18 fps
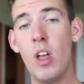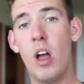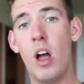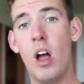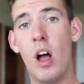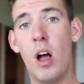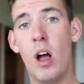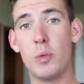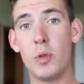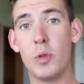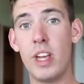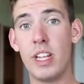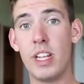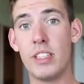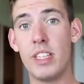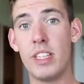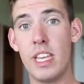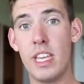So
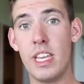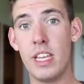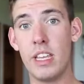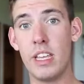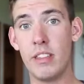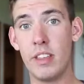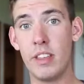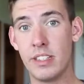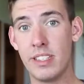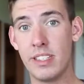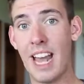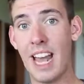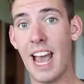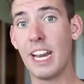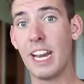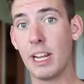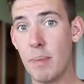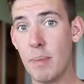that's the
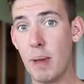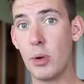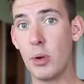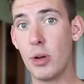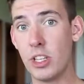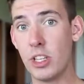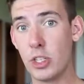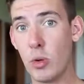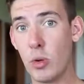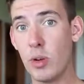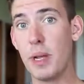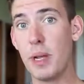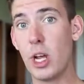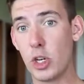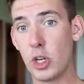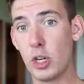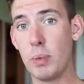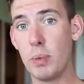static memory that's going to be
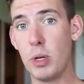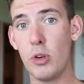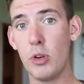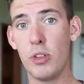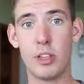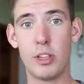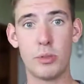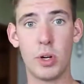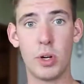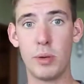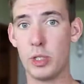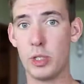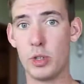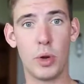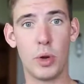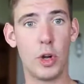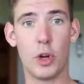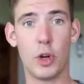on your computer. That's where you're gonna be
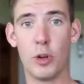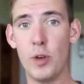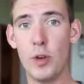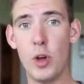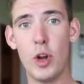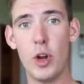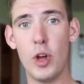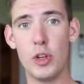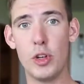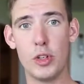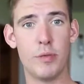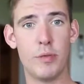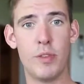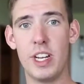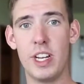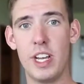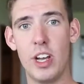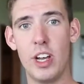storing all your photos, your
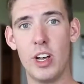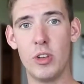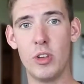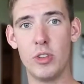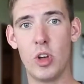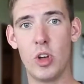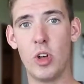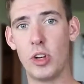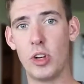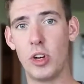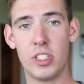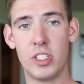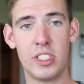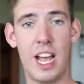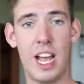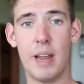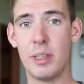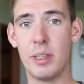videos, all your
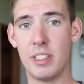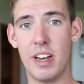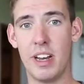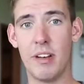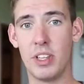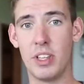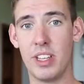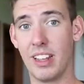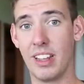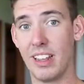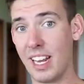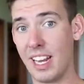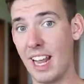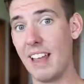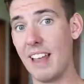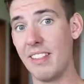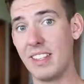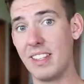assignments and everything
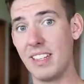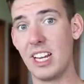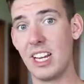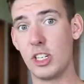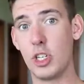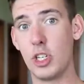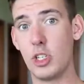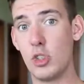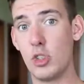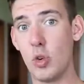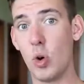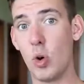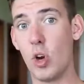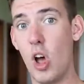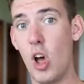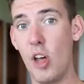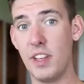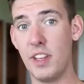like that's actually stored
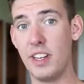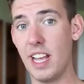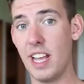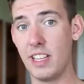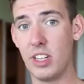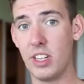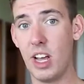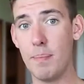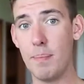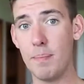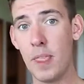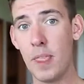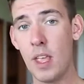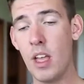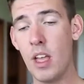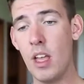on the desktop.